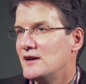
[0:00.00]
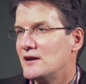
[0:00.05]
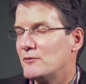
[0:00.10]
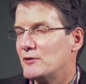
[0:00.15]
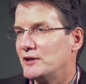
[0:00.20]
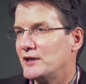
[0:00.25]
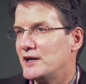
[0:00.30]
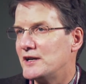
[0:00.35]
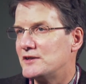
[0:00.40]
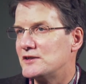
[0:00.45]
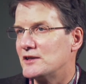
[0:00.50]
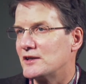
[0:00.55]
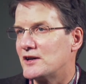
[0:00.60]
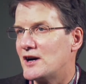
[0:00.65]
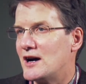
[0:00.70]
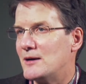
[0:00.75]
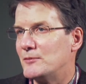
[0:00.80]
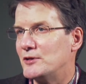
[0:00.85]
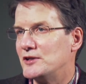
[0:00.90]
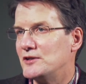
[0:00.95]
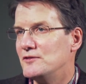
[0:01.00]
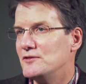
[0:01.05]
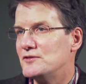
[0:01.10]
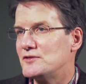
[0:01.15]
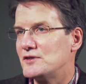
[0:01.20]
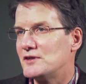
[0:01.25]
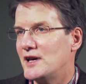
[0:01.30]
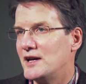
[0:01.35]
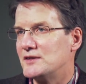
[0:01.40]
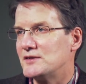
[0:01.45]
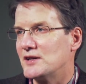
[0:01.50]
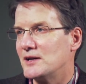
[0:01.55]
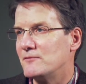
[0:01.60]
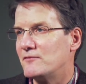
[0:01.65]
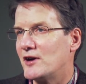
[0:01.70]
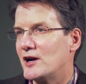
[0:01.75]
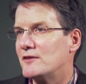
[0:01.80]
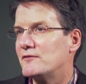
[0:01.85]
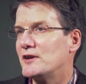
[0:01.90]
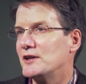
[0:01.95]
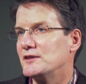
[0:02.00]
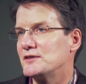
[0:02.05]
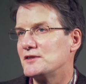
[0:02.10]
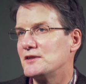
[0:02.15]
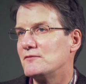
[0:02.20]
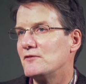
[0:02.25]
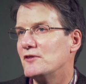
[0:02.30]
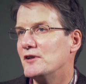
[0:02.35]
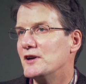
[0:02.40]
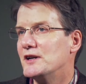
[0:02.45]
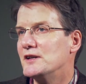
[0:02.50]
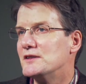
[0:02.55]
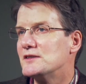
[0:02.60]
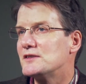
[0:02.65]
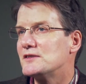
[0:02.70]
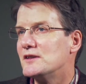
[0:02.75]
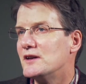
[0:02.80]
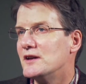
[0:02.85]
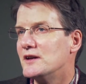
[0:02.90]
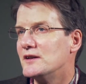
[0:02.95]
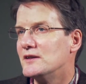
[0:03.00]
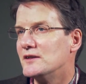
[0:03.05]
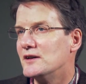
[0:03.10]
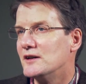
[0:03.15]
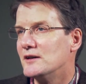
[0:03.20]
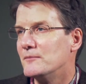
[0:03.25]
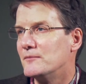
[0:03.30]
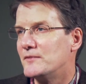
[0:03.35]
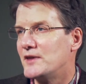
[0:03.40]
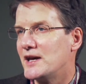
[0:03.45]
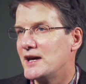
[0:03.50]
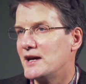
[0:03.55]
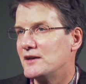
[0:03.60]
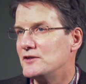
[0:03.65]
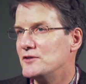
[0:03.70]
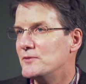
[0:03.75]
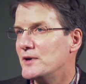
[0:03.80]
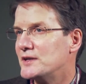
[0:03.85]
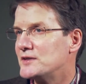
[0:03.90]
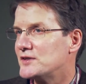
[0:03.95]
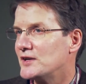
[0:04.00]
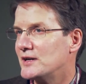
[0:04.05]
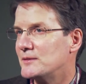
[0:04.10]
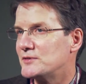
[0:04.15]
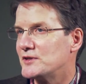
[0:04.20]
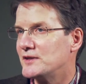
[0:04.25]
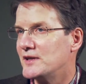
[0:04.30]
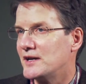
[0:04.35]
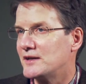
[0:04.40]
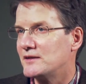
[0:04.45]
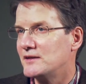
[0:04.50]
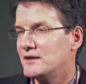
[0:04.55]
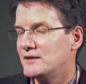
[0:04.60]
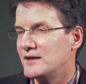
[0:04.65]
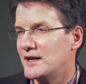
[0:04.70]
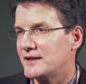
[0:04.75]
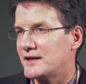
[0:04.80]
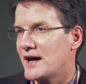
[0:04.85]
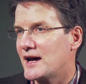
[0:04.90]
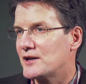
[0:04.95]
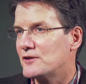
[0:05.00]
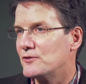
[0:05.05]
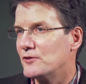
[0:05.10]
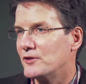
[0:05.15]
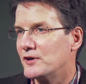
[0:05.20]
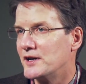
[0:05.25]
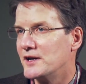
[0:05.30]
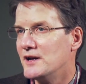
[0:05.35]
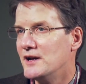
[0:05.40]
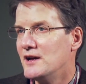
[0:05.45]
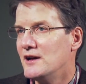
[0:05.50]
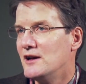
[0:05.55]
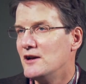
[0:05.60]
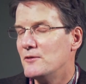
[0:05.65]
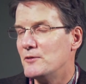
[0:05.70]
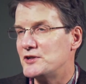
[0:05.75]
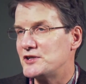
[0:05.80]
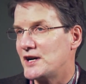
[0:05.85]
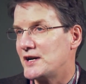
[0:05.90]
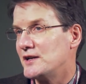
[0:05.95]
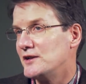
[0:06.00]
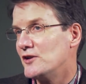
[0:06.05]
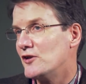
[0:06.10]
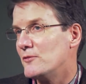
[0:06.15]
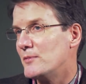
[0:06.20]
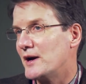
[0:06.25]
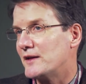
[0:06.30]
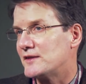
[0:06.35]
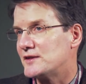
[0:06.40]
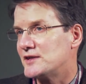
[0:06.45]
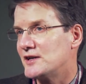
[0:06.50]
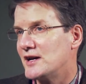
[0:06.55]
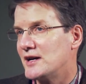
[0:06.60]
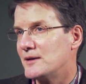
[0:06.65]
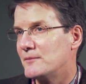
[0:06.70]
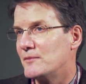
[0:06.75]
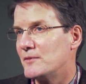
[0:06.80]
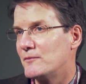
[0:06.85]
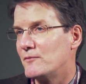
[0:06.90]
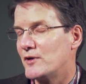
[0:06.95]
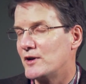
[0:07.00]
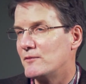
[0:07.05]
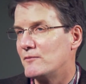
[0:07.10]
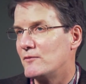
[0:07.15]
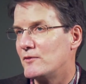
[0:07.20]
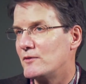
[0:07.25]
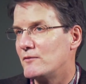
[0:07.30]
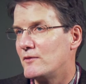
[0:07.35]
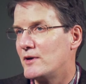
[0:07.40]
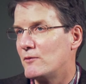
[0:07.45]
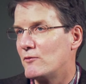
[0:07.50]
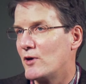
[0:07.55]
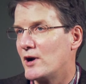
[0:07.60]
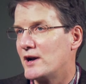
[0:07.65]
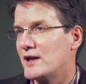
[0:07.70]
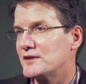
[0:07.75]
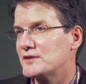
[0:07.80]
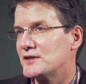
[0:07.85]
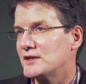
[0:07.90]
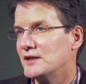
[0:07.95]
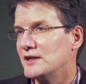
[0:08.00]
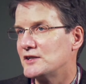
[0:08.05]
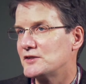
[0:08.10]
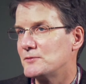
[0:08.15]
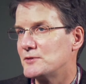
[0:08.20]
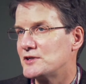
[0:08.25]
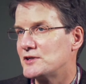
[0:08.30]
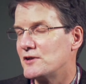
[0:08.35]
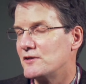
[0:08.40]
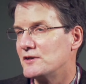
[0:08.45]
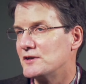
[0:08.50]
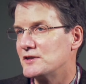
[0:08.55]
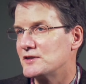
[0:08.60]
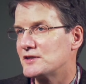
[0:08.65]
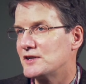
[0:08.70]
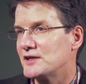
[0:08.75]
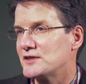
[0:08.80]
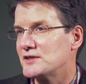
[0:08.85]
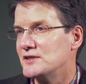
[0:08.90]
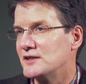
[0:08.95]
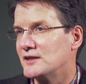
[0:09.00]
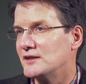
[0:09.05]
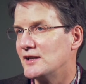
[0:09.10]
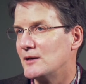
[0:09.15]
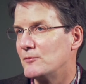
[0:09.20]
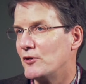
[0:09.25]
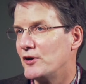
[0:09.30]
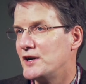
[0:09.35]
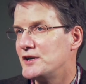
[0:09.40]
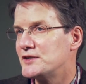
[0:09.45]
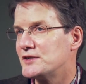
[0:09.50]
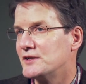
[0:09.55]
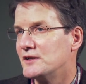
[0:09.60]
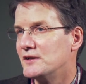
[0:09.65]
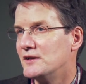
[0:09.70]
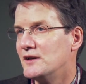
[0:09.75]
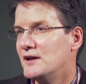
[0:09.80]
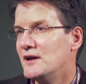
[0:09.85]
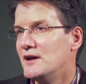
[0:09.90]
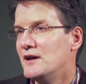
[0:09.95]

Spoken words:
related to the commonly used enzyme firefly luciferase, and they had new enzymes in that category, which I didn't know about at the time. When we were at SLS, we started discussing a collaboration,